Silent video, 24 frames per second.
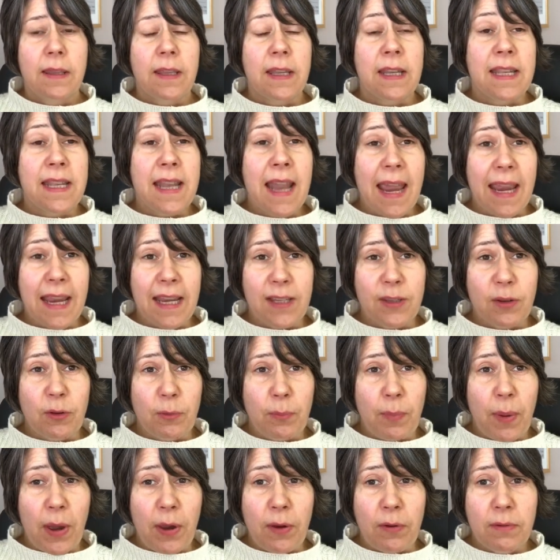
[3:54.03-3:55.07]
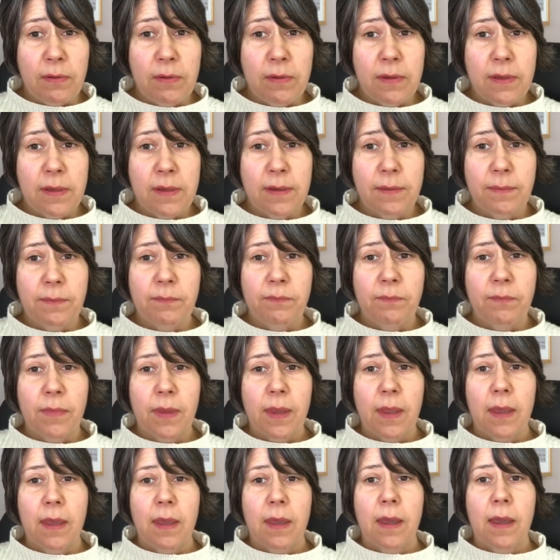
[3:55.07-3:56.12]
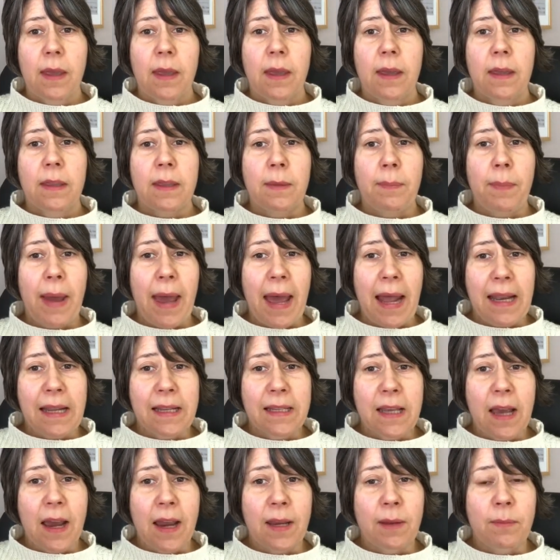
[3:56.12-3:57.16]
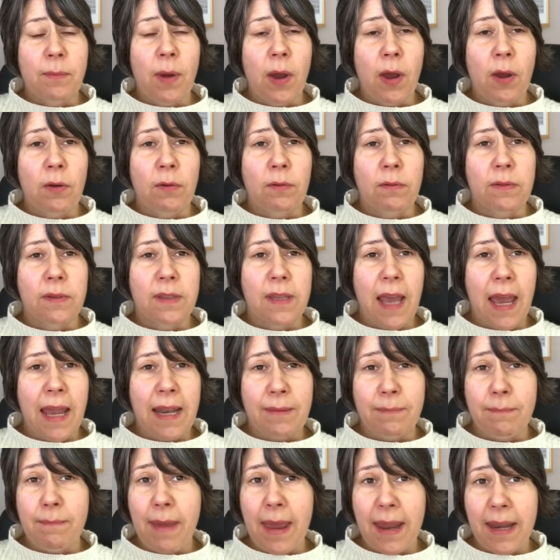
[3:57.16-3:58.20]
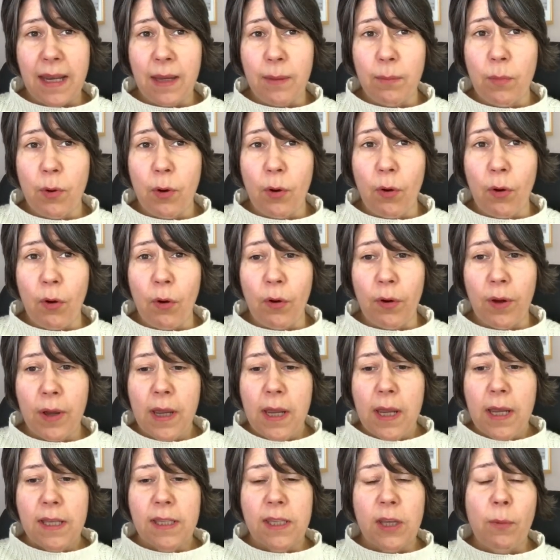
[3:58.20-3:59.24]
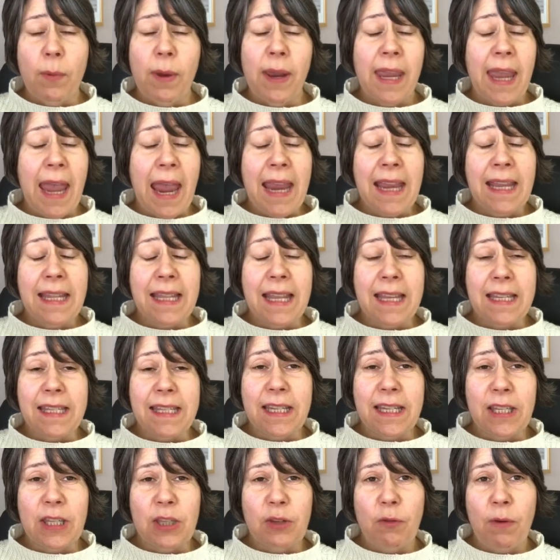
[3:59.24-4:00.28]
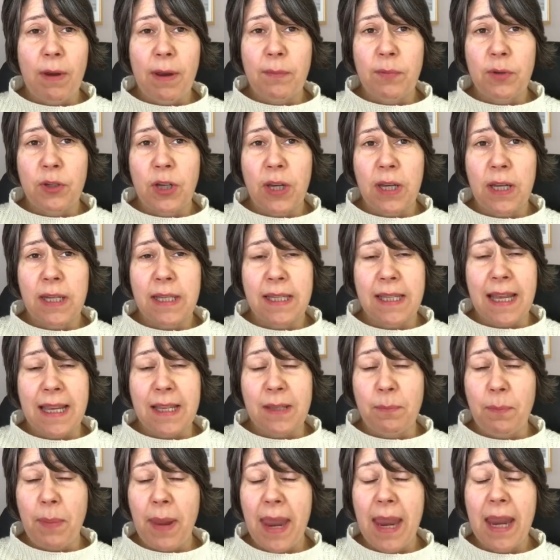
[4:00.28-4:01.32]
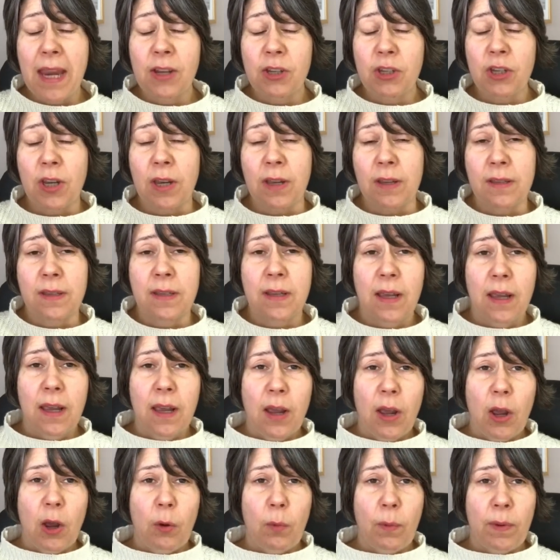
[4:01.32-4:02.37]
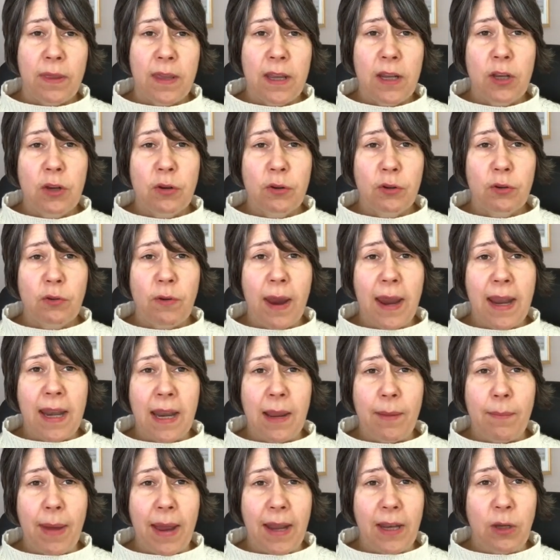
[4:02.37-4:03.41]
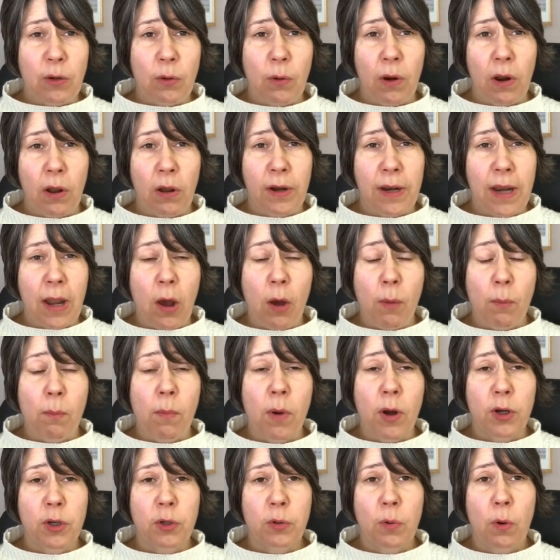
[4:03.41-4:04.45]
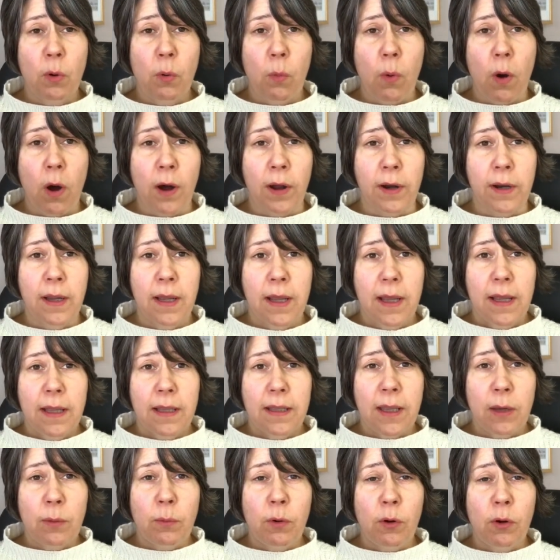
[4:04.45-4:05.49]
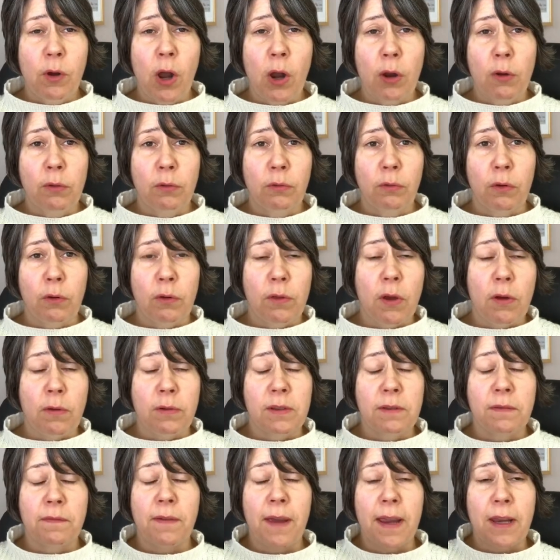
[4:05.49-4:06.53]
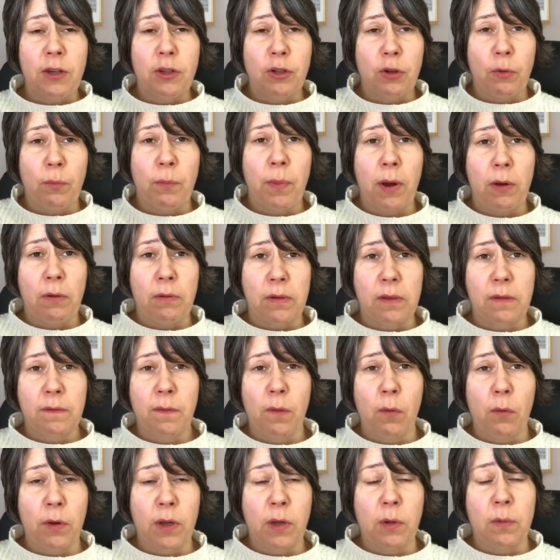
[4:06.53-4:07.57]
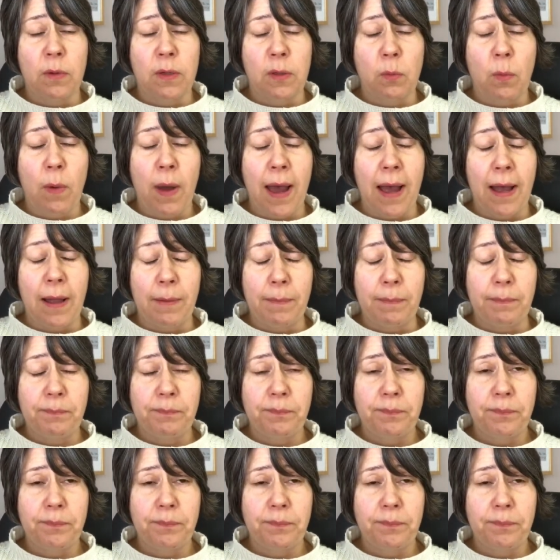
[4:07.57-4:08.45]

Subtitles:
the nasal bones, the palatine bones, and many more. So again, descriptions, there's pictures within your training manual on Module 1 that will go through those facial bones for you as well.